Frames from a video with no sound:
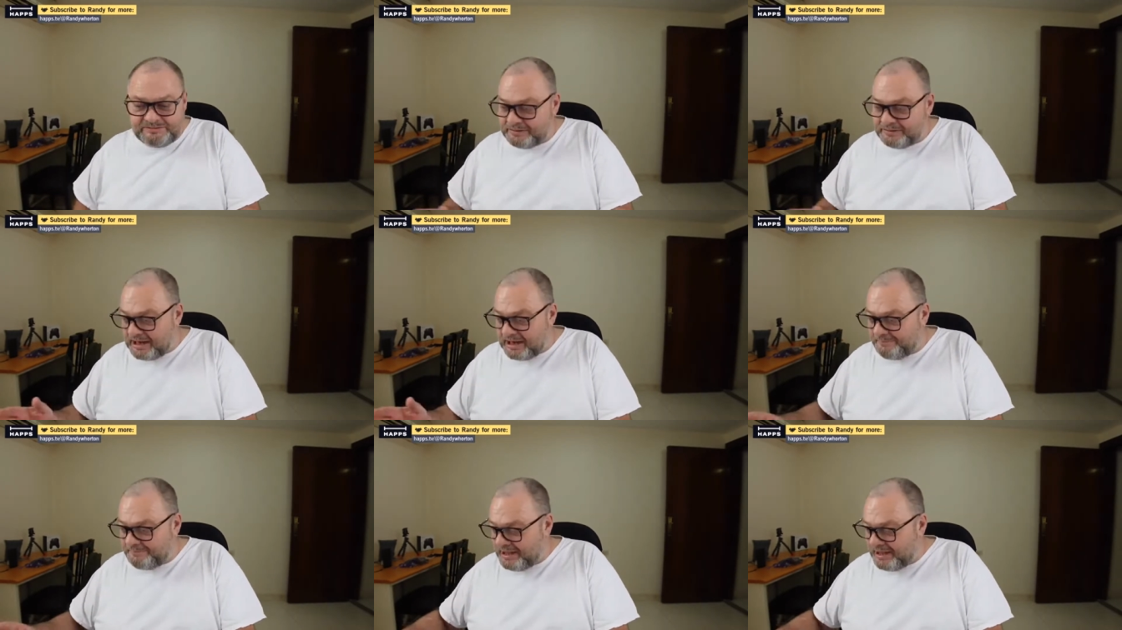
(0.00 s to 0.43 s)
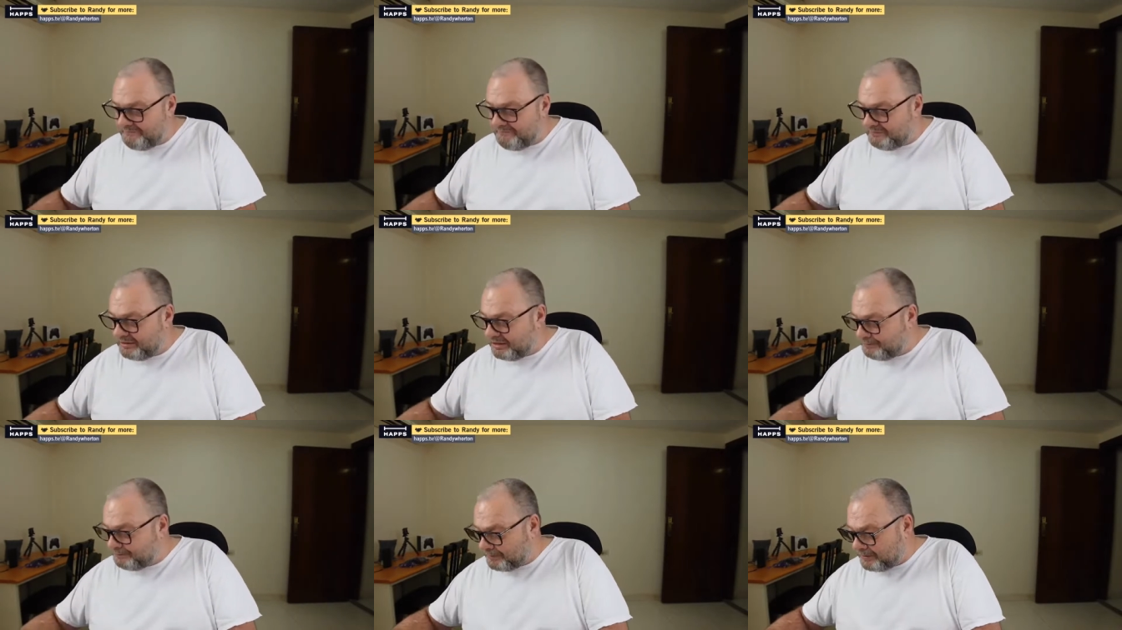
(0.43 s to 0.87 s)
but I'm
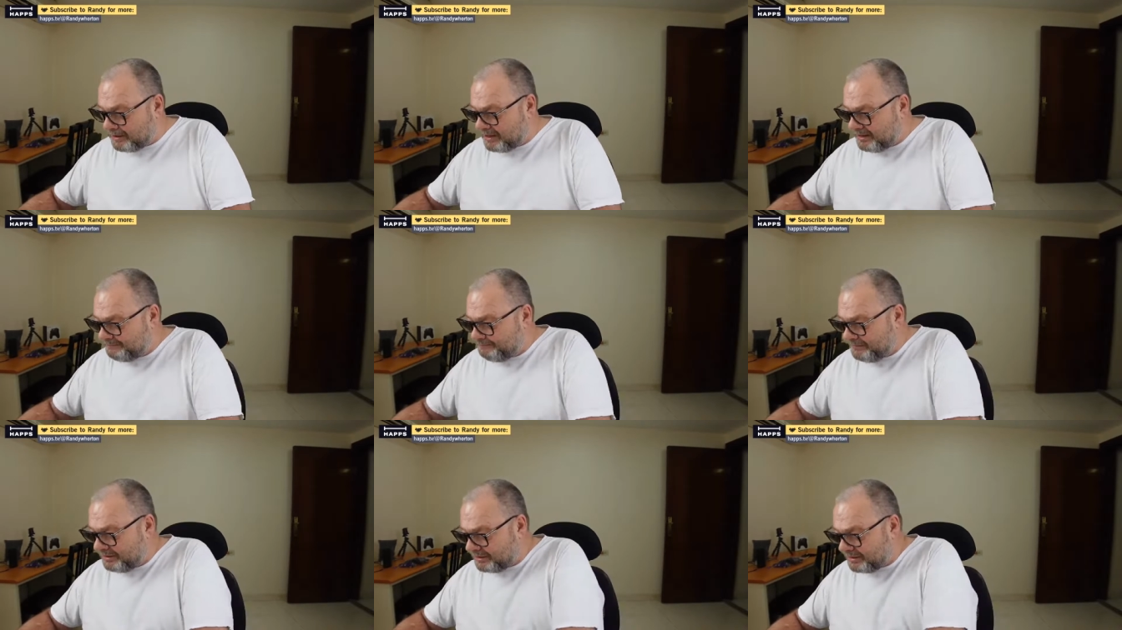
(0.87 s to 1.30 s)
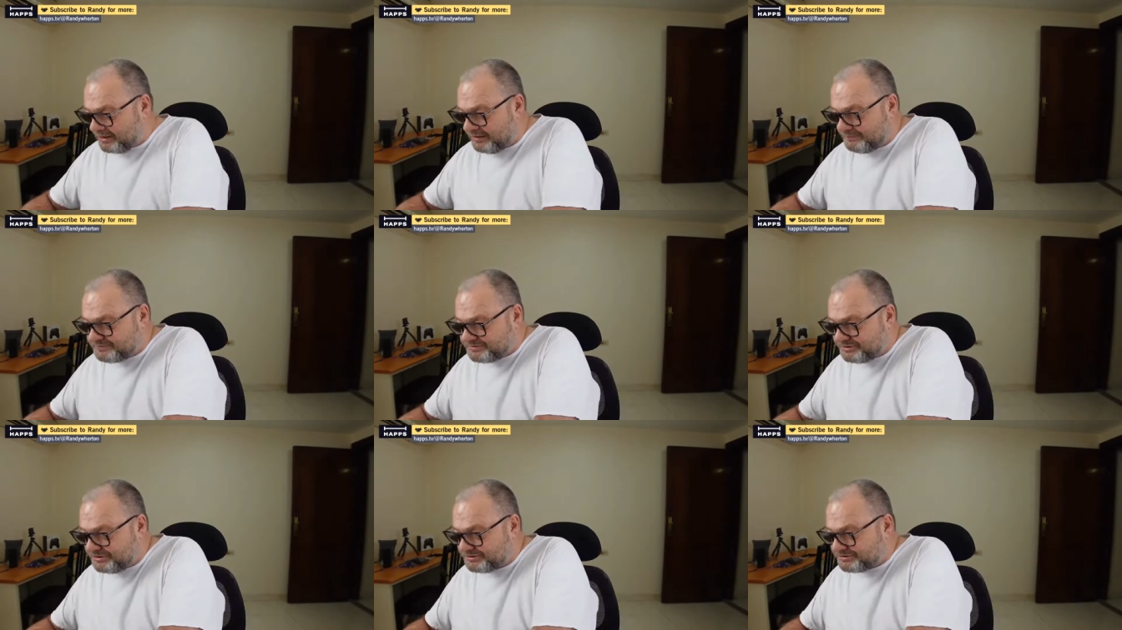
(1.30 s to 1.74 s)
having a problem. It
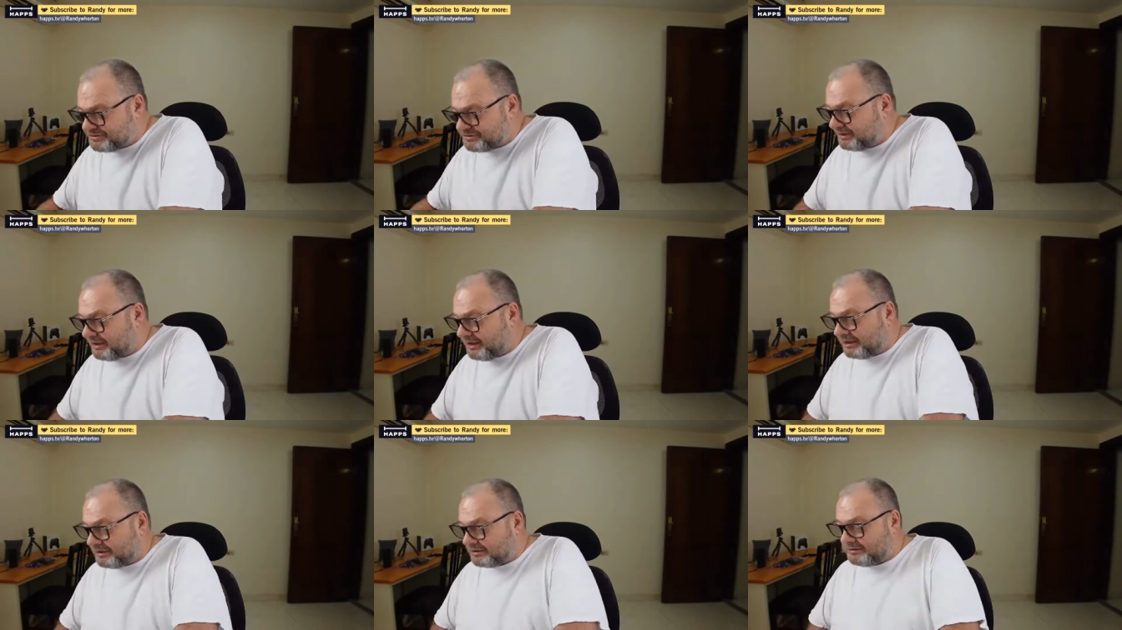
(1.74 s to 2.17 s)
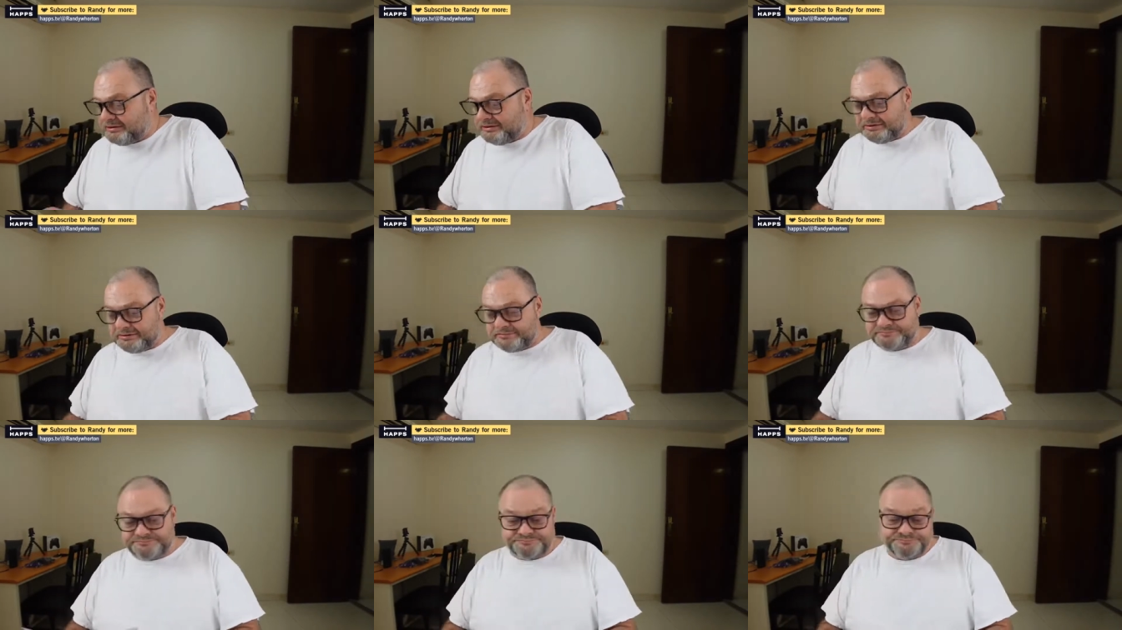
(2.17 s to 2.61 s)
keeps
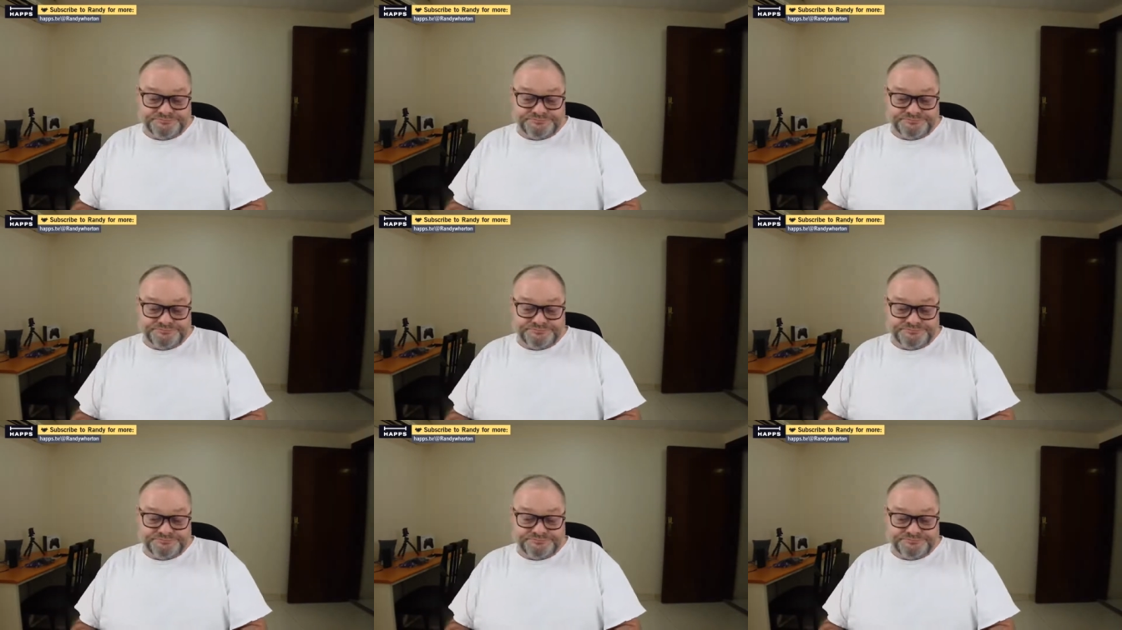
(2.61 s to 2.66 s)
disconnecting.